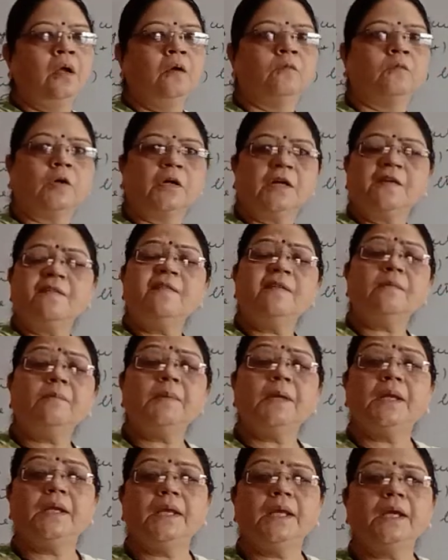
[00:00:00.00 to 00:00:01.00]
What is the
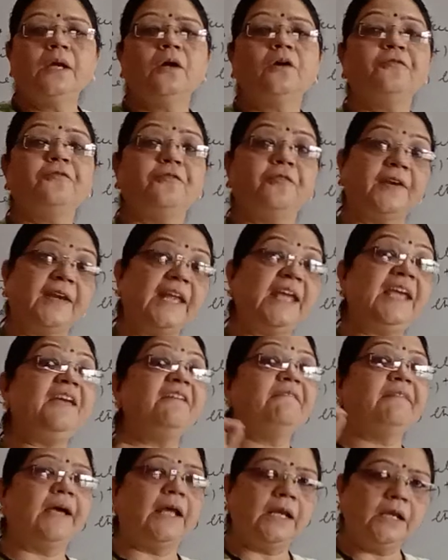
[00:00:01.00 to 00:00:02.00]
meaning of
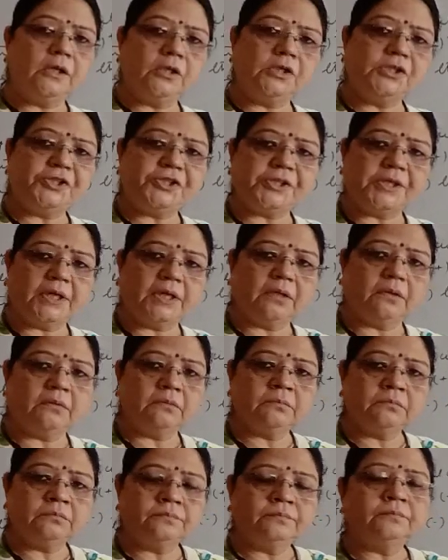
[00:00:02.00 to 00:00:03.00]

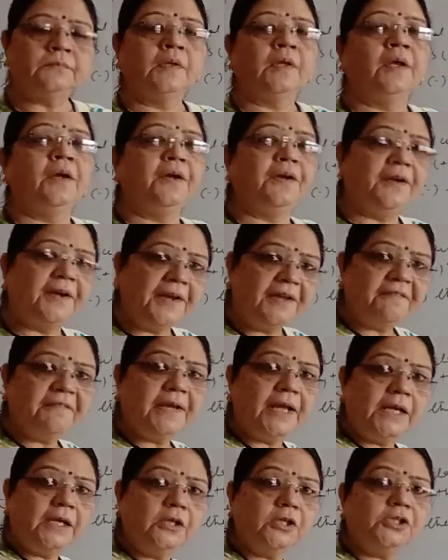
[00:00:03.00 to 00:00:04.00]
revaluation?
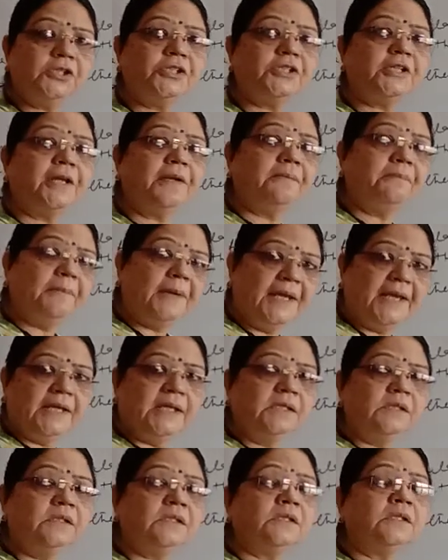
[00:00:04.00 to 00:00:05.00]
Revaluation
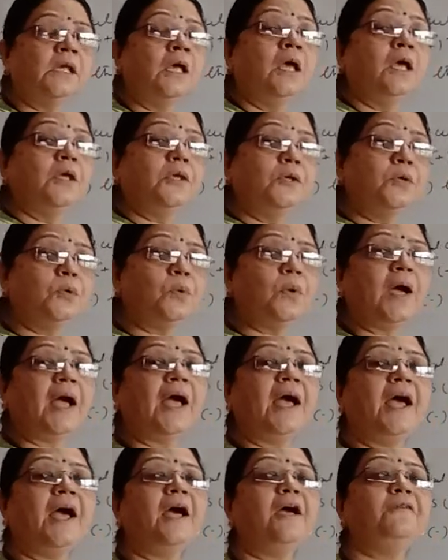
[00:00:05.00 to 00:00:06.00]
means you
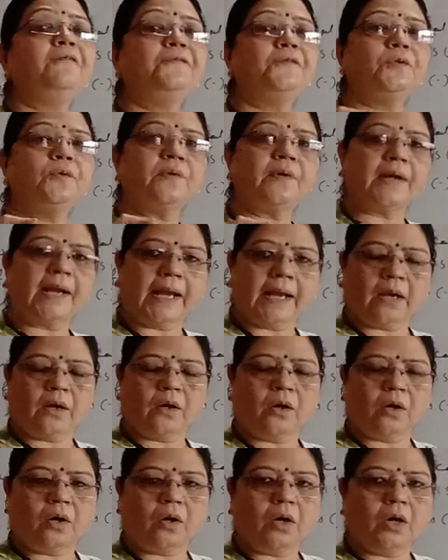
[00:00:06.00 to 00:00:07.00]
have to
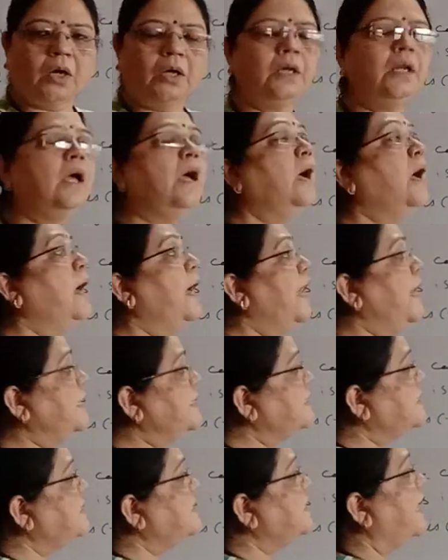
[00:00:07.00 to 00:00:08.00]
record
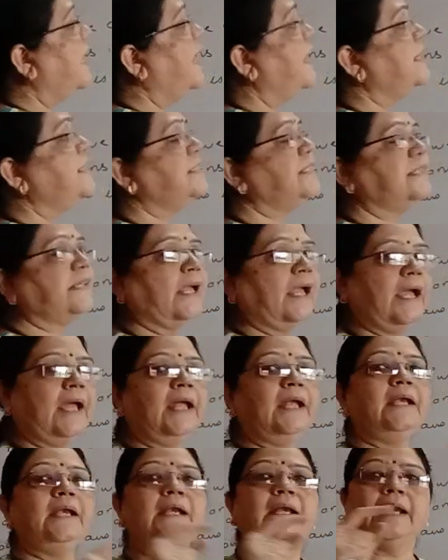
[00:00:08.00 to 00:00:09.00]
assets
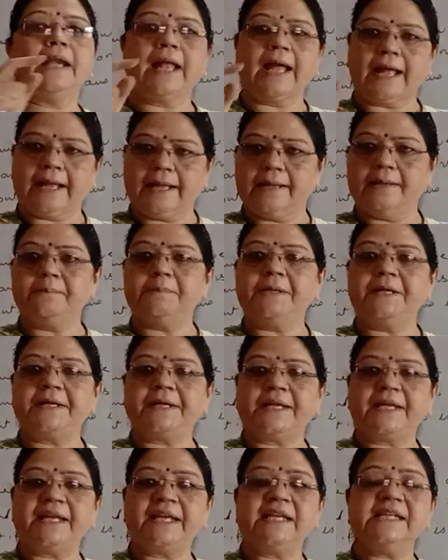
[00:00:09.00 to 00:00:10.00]
and
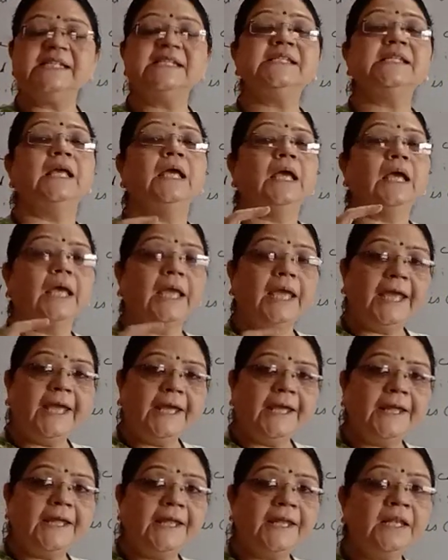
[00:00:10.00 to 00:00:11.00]
liabilities
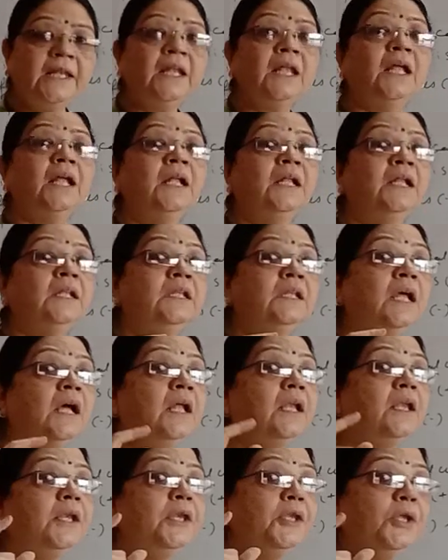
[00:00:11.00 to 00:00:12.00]
in
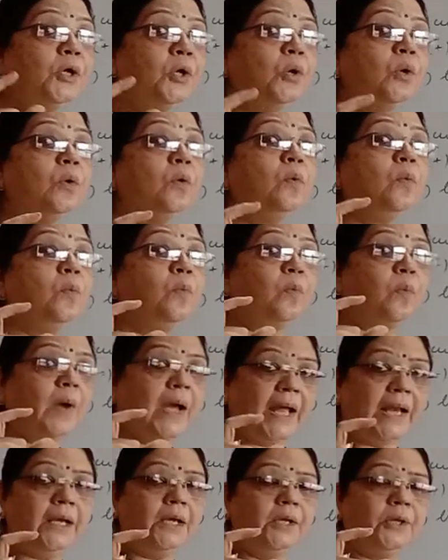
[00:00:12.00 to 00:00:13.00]
the new
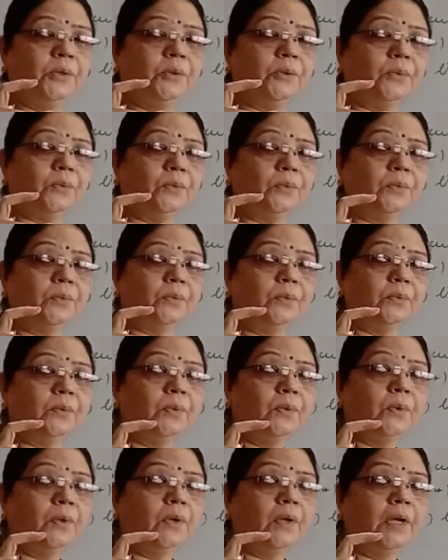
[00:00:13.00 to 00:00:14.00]
value
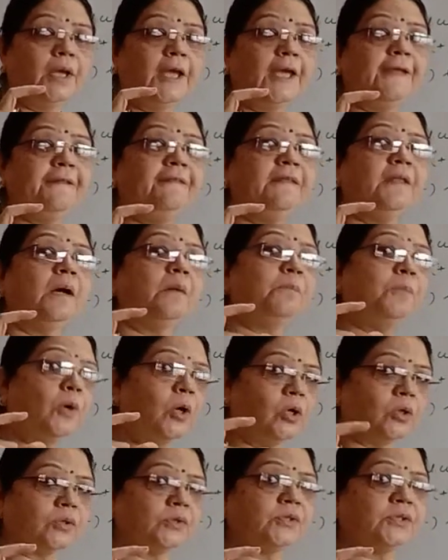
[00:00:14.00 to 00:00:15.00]
in the
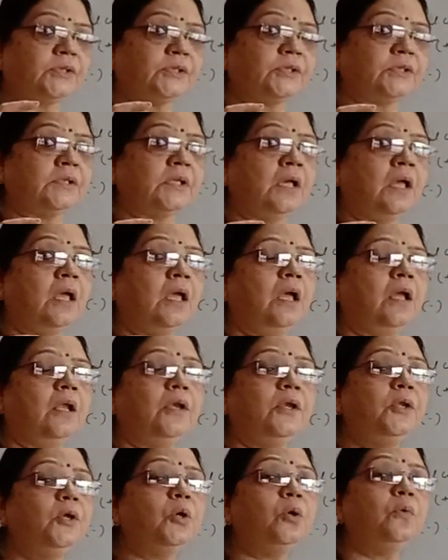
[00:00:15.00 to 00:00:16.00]
books.
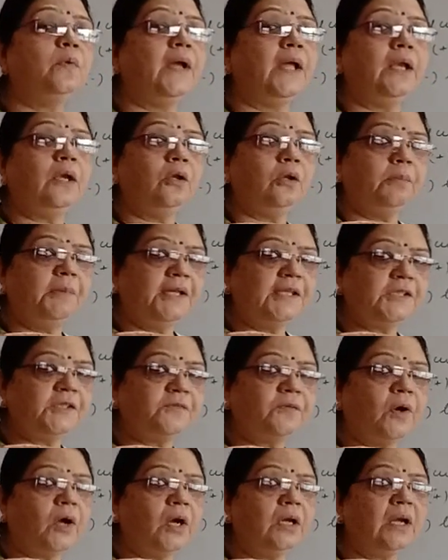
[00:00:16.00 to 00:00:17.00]
New value means
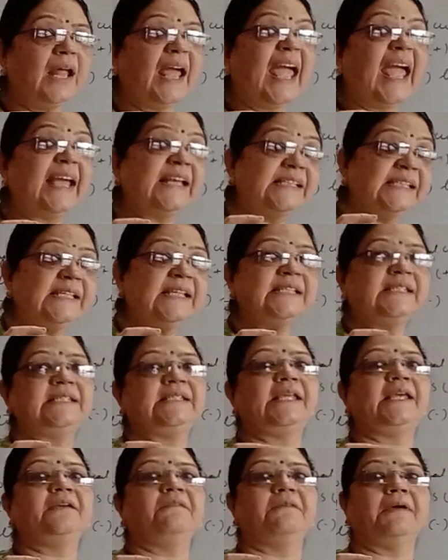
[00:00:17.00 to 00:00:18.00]
what?
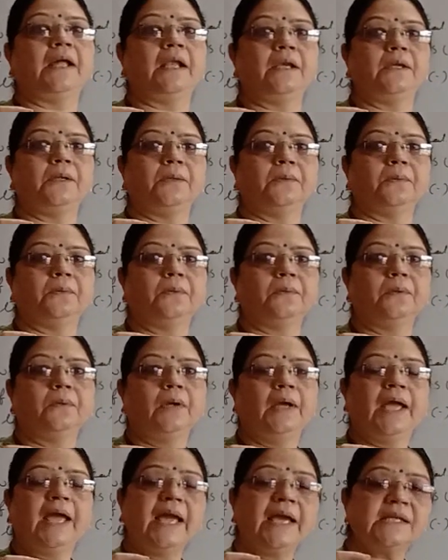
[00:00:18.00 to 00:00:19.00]
Existing value,
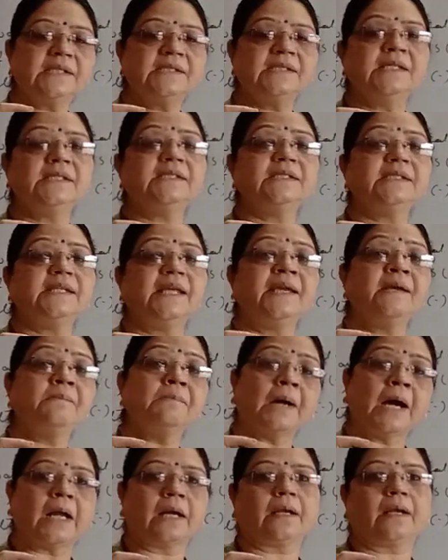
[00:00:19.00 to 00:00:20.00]
existing
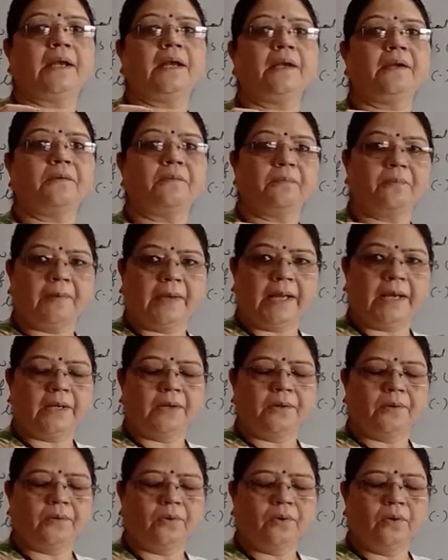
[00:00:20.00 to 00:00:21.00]
market
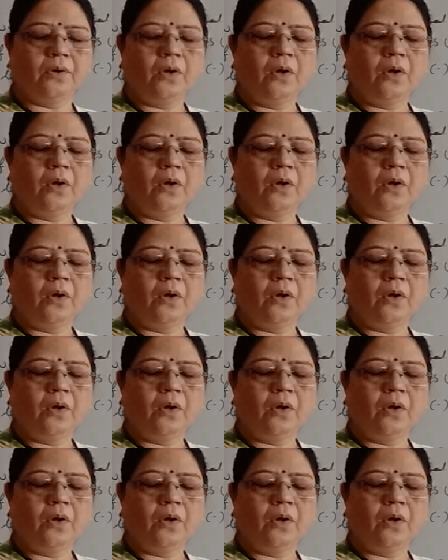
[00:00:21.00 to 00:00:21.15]
value.